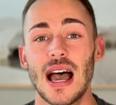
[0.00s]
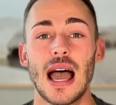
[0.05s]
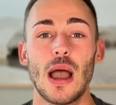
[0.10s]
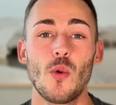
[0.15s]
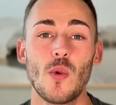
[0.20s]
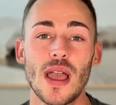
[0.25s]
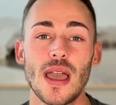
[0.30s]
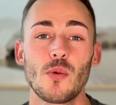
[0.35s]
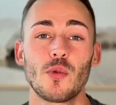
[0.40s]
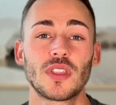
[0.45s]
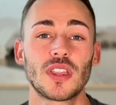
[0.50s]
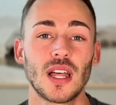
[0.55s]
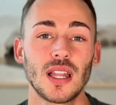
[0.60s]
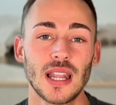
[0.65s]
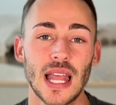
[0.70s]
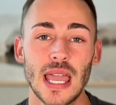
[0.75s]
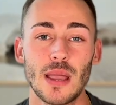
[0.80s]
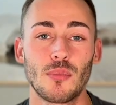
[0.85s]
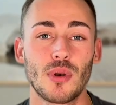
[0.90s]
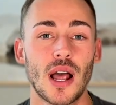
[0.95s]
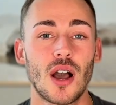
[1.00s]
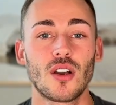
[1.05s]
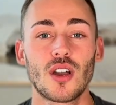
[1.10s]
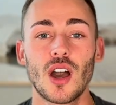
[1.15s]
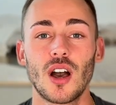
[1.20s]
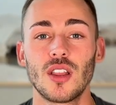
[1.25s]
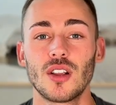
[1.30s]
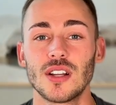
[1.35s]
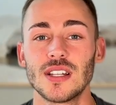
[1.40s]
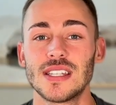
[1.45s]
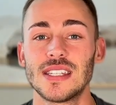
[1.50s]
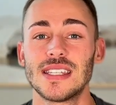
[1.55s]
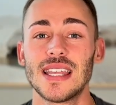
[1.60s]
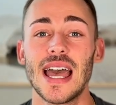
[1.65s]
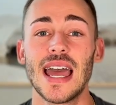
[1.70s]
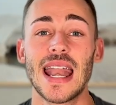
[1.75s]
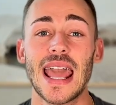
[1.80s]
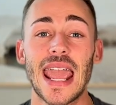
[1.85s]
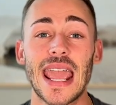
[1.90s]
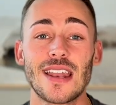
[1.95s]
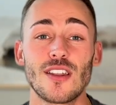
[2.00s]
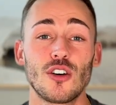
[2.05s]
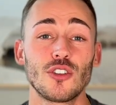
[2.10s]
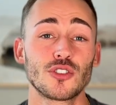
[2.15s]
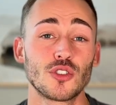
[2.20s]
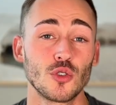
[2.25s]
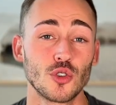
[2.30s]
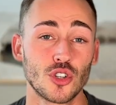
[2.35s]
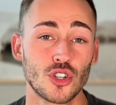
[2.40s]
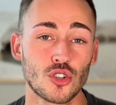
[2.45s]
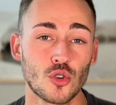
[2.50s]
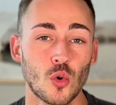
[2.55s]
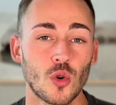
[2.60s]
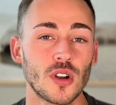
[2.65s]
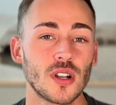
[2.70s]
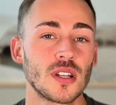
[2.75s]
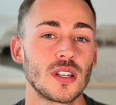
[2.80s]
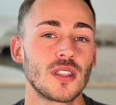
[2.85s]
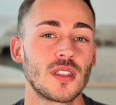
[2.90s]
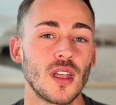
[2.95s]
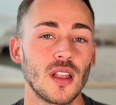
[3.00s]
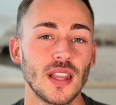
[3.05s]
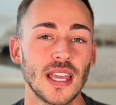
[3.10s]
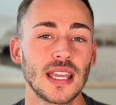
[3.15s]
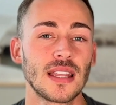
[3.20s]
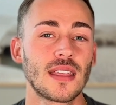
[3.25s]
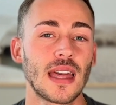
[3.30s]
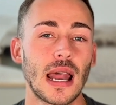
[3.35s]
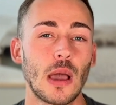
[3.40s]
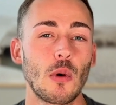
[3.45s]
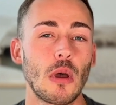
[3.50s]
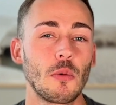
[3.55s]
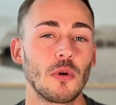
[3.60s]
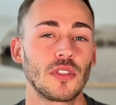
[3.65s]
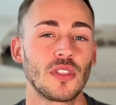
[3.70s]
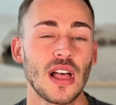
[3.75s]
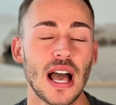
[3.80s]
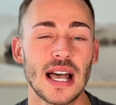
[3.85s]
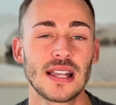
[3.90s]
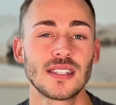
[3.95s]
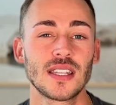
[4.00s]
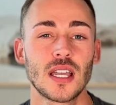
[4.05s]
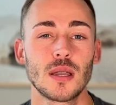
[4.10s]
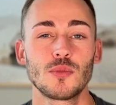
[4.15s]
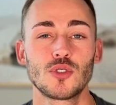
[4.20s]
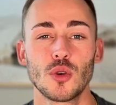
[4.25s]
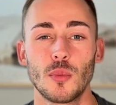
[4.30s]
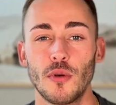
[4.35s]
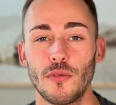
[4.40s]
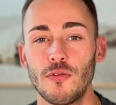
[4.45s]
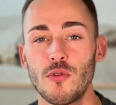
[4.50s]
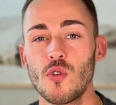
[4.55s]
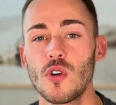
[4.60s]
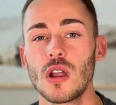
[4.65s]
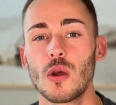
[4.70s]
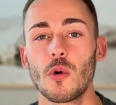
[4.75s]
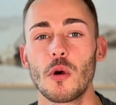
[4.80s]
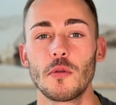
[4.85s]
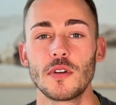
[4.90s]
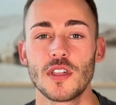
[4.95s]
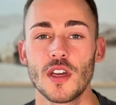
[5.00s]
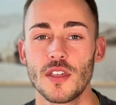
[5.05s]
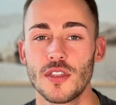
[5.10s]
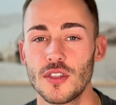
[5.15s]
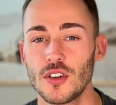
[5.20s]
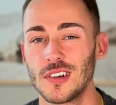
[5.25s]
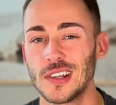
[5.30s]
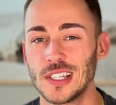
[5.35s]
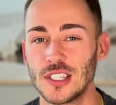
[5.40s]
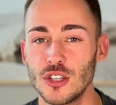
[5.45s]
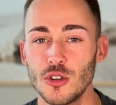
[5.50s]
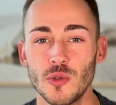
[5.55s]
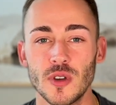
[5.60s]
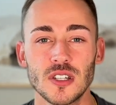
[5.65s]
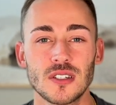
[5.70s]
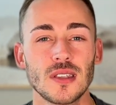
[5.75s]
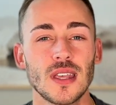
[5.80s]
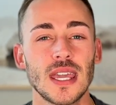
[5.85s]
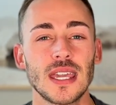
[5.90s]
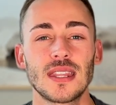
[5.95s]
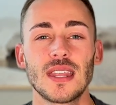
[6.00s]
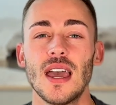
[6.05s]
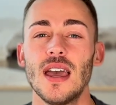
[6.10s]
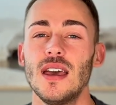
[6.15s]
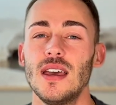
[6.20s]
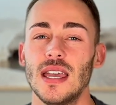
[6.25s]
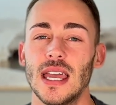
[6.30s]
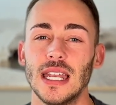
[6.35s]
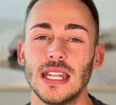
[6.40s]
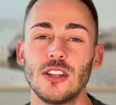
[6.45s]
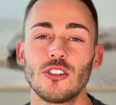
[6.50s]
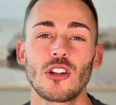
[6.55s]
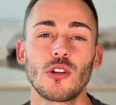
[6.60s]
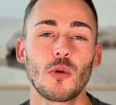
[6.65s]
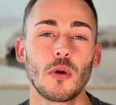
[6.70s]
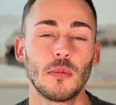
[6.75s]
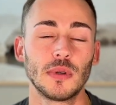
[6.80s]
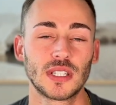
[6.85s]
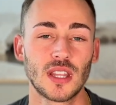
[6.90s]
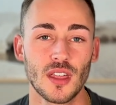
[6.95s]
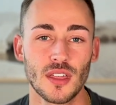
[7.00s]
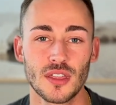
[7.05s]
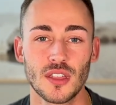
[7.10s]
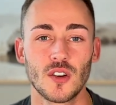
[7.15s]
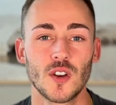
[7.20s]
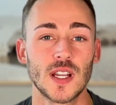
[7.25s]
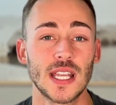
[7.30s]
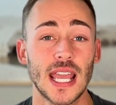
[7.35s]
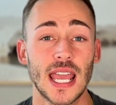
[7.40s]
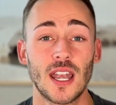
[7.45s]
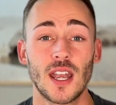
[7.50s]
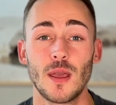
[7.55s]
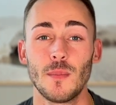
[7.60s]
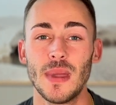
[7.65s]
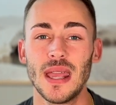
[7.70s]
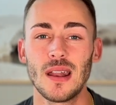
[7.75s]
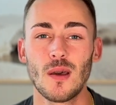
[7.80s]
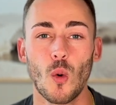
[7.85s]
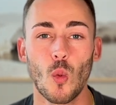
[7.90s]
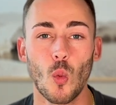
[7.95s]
I went with a light brown color instead and also shortened the length that I went with last time. So before I went with a 32 inch length and here I went with a 30 and it made a